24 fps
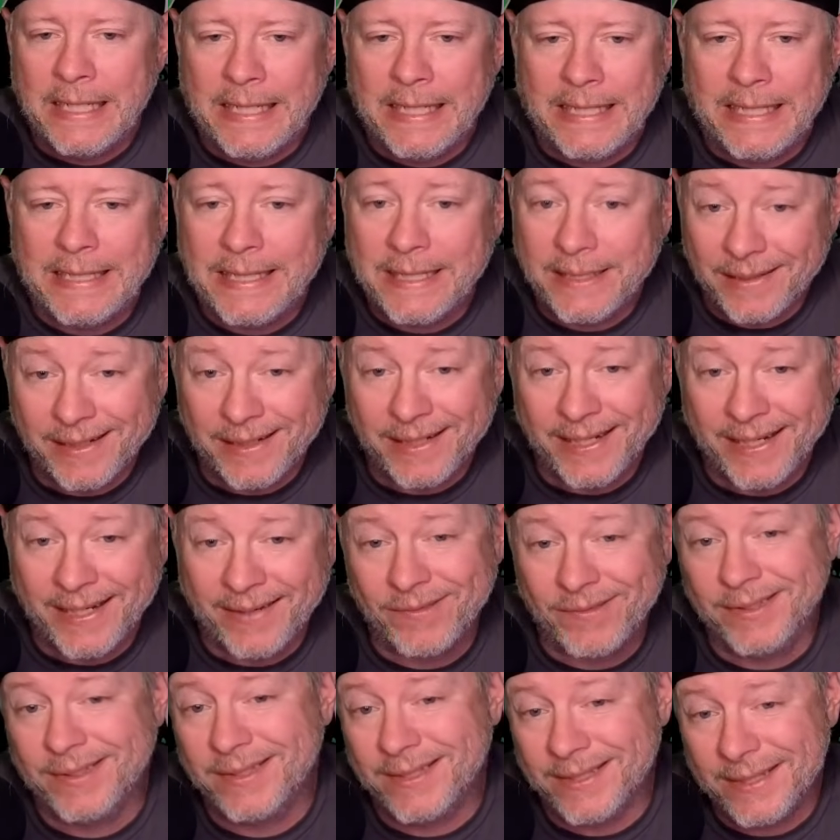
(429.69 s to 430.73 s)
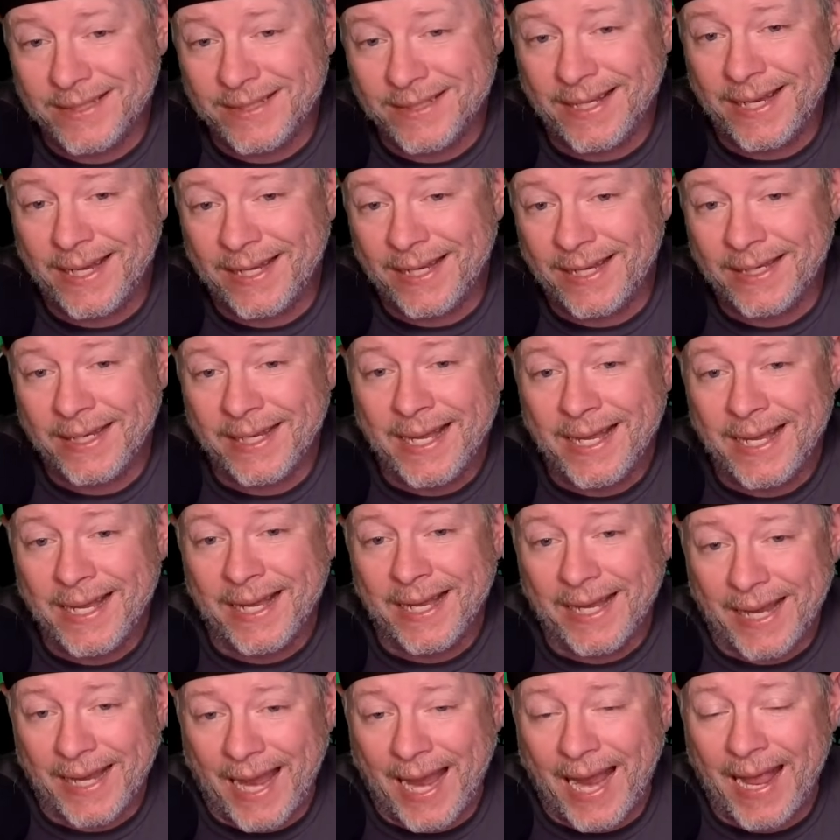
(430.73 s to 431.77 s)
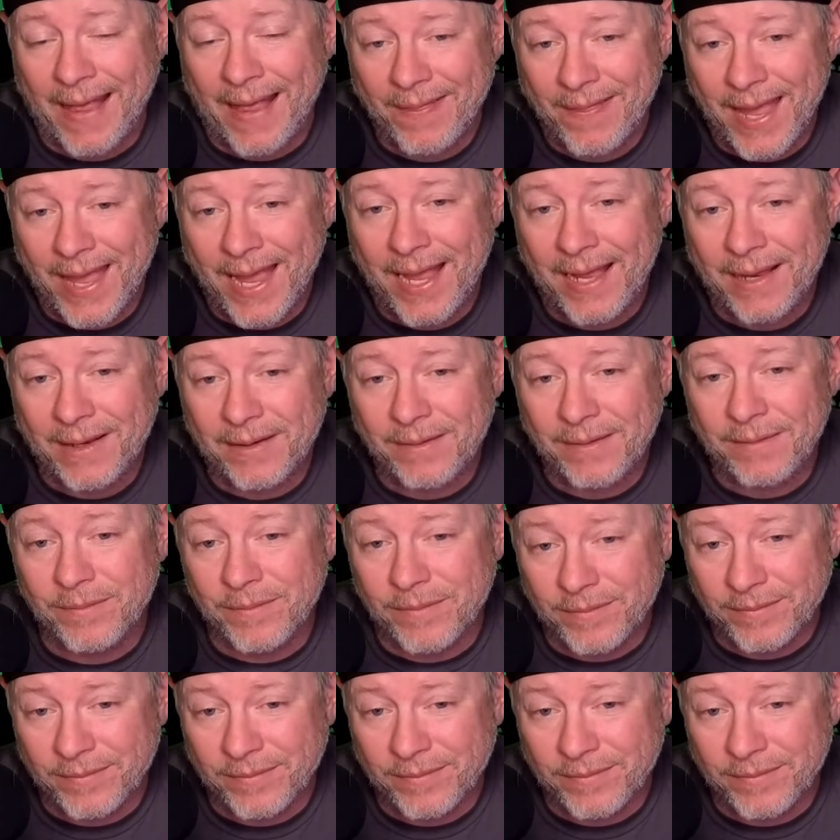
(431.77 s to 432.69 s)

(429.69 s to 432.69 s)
and then I have to decide, can that